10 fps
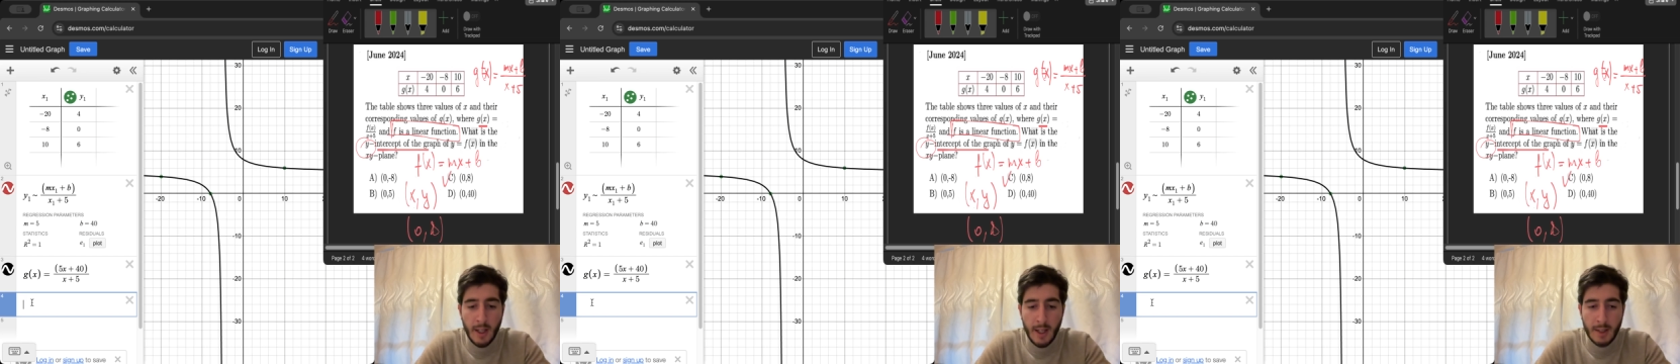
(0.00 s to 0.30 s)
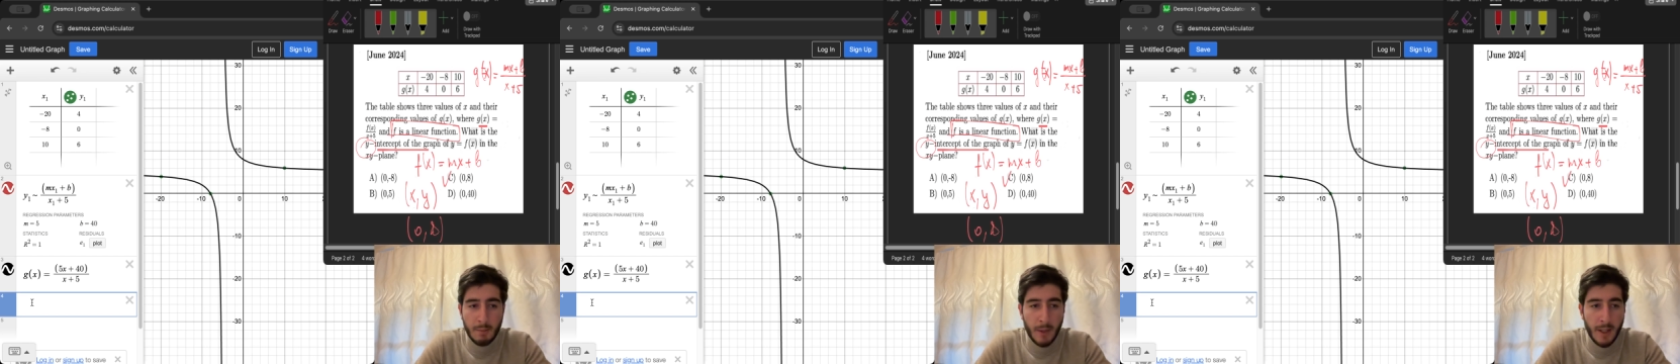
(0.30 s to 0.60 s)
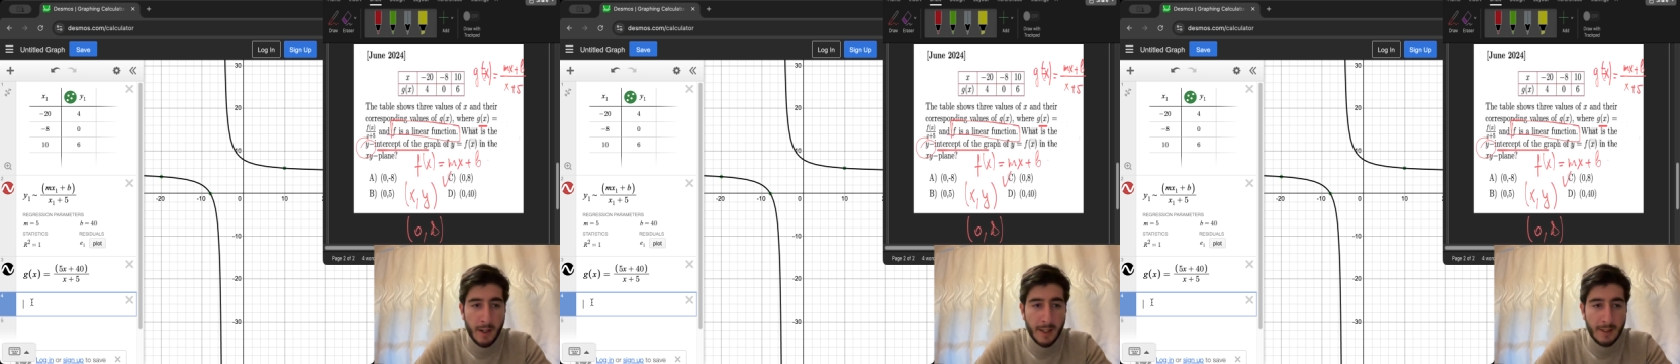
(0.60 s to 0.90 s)
and
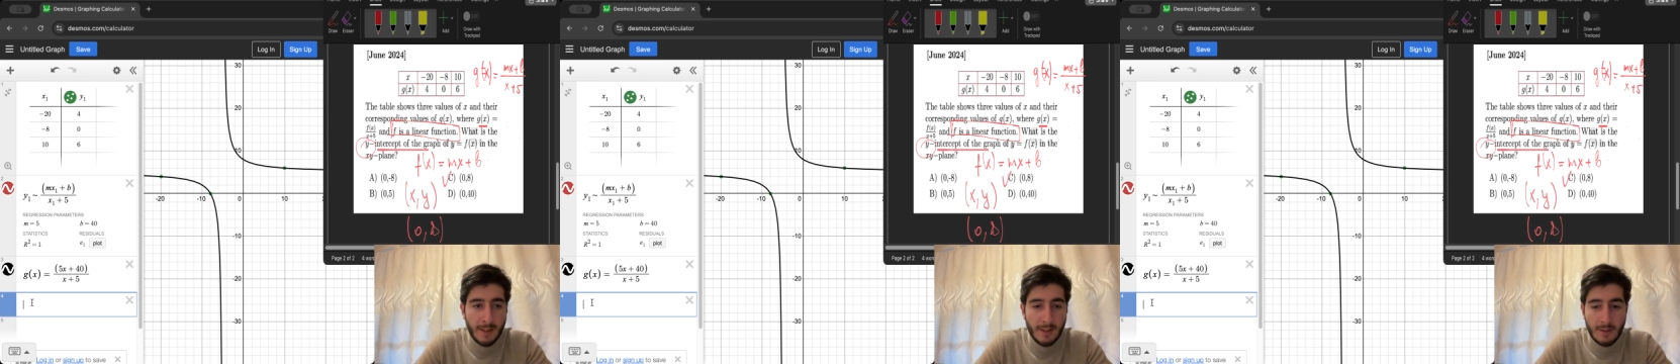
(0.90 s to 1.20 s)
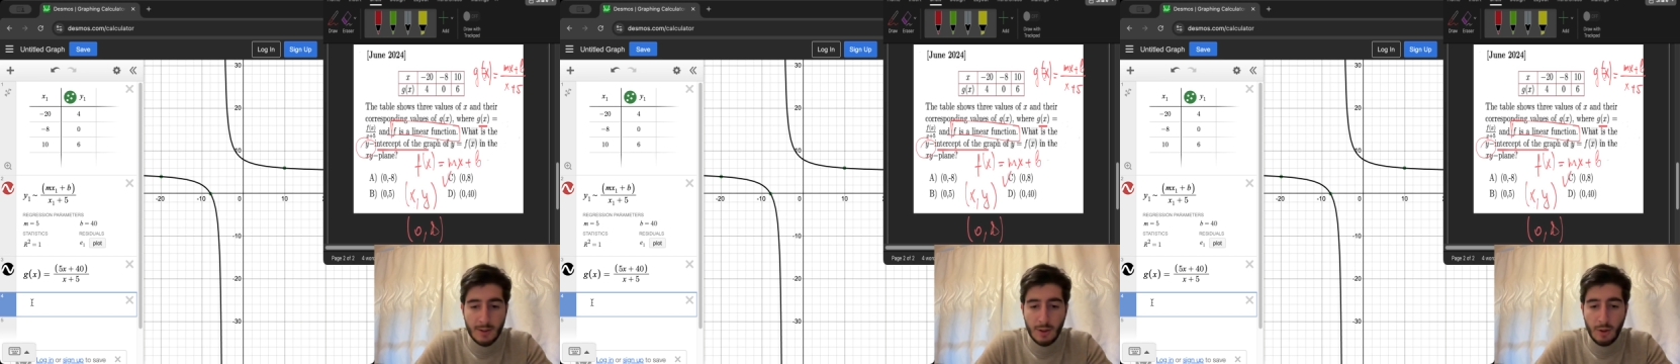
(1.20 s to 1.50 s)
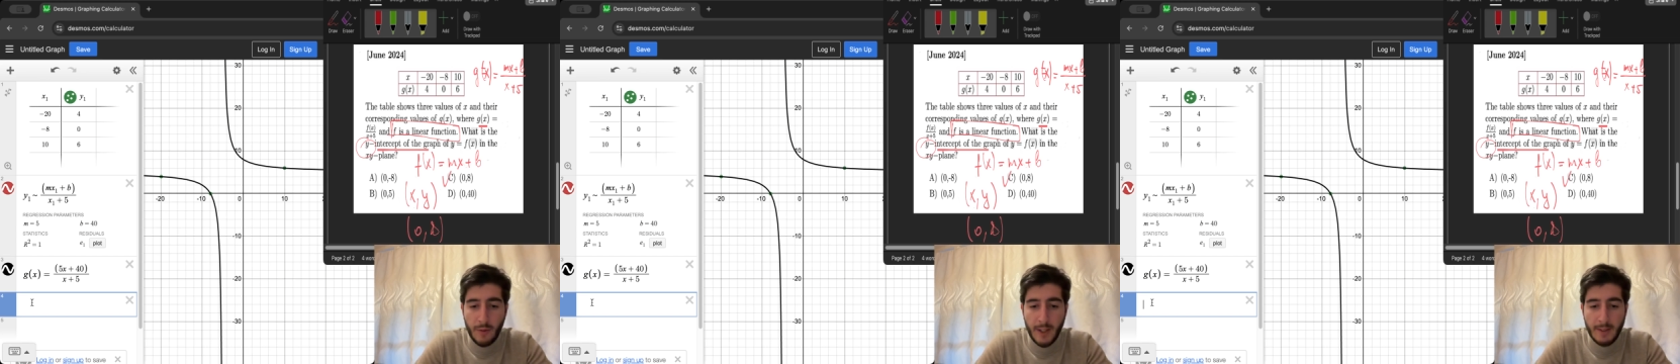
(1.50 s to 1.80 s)
by writing instead
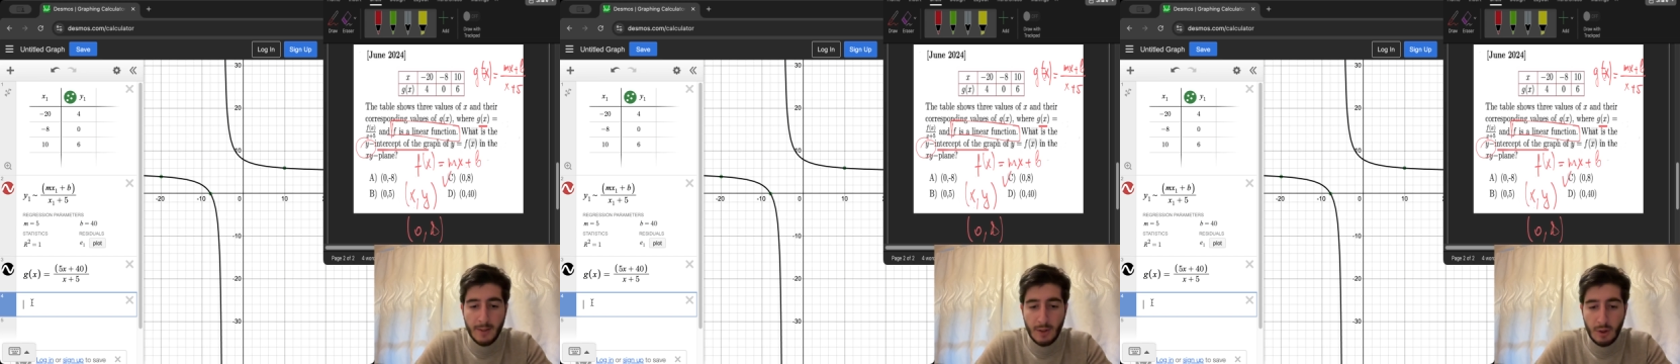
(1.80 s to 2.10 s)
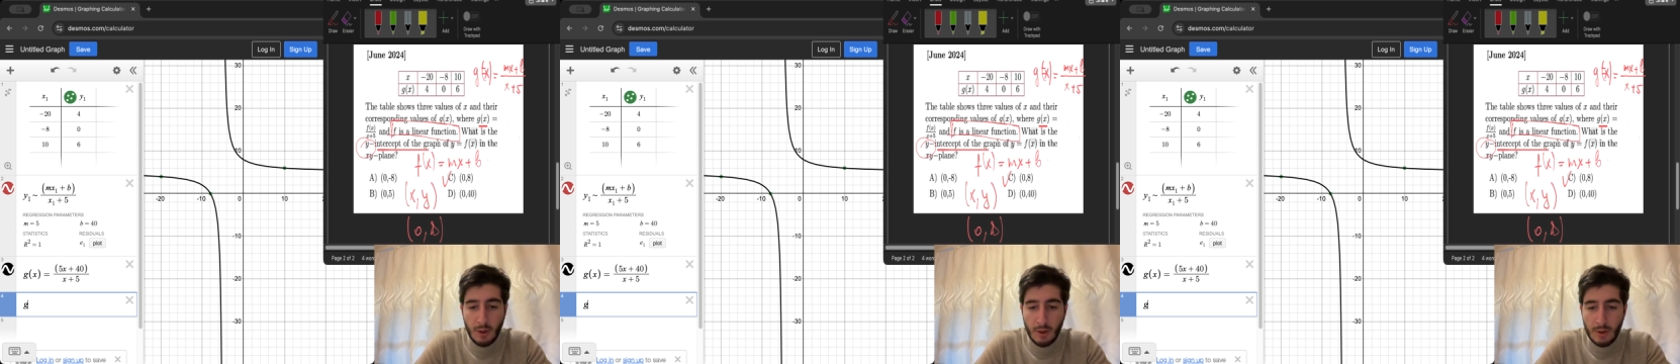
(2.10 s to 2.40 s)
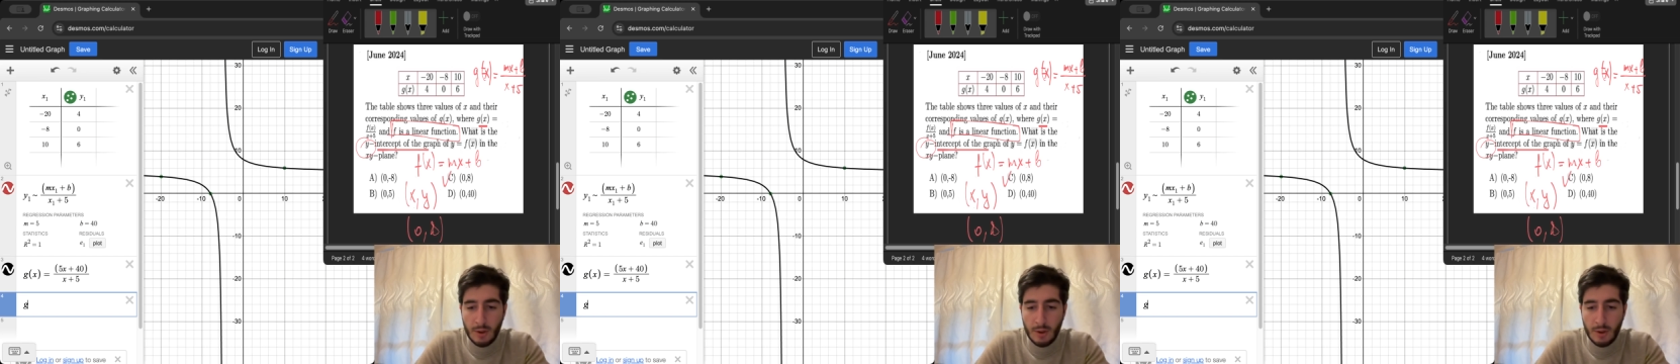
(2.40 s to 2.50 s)
of x0,